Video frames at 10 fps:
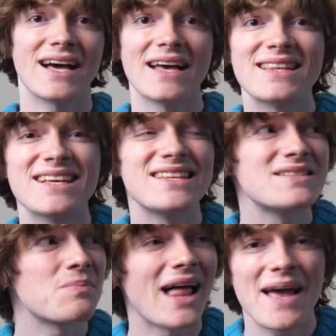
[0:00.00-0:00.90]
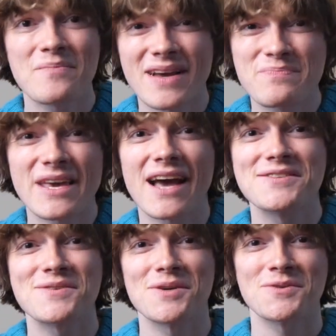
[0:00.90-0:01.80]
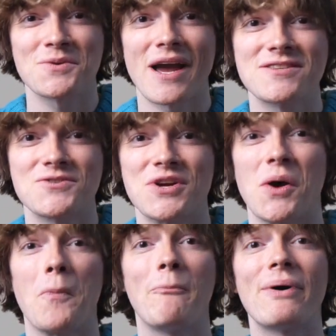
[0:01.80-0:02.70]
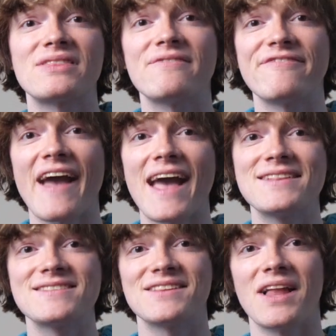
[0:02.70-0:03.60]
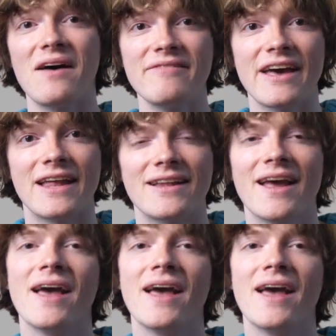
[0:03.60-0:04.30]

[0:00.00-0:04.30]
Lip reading: I think this plant might be extraterrestrial, but the fans love it.